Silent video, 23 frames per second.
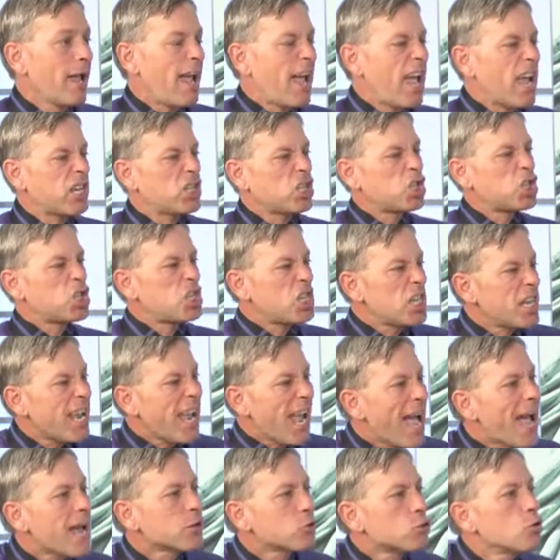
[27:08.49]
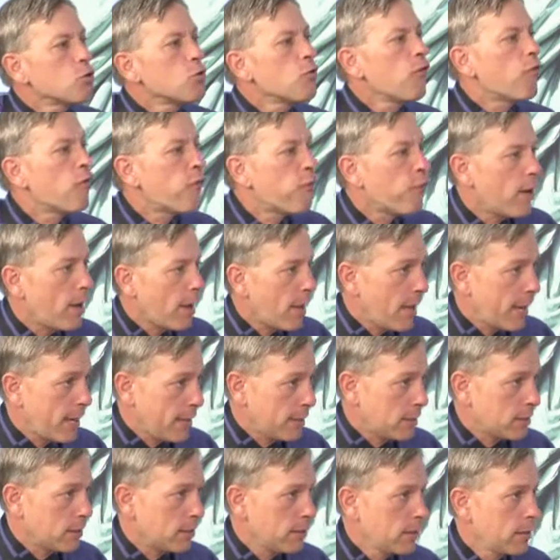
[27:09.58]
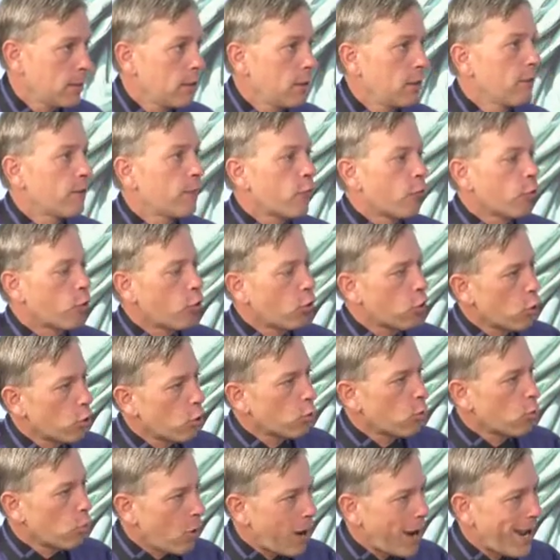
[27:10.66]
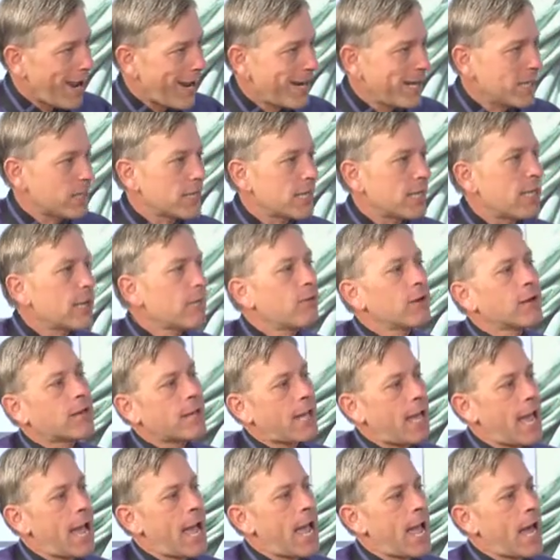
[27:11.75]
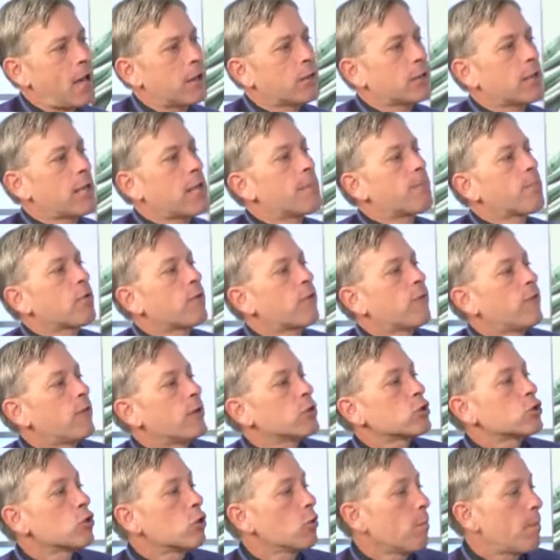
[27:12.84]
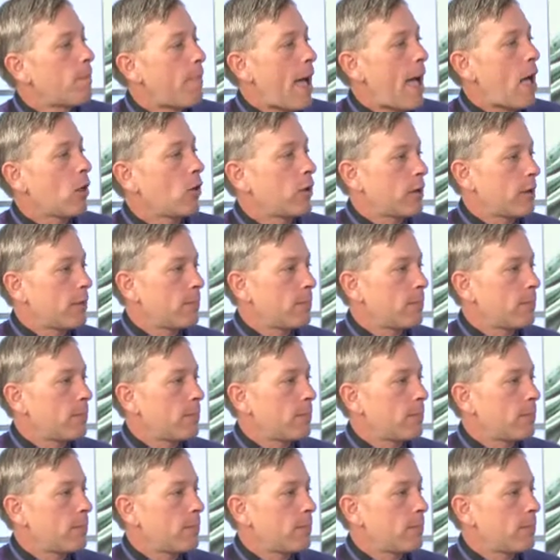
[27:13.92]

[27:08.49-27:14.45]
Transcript: And she had to fight for her right to even cast a provisional ballot.